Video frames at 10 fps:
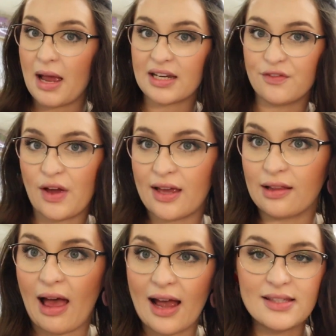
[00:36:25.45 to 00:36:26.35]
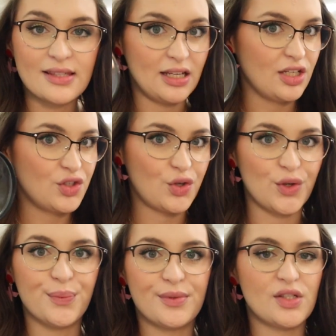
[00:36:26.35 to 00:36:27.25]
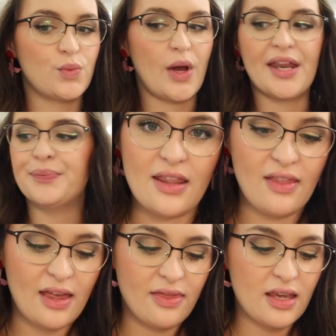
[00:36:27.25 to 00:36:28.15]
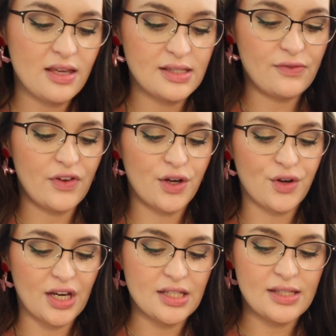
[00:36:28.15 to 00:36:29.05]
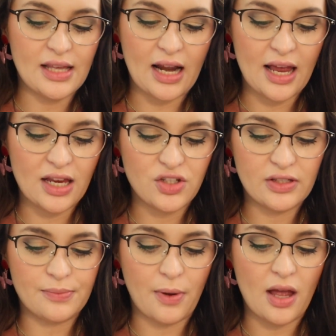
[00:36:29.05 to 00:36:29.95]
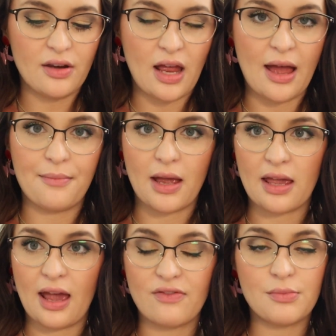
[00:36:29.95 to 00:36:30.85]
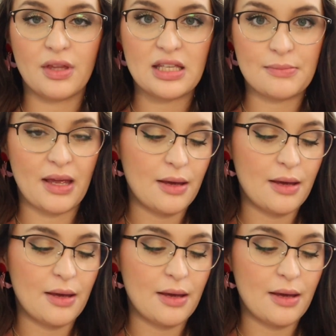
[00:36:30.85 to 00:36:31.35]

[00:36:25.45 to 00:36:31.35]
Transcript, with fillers: magnifying glass in each group, just 1, and then these figurines that I just bought. I have them linked in my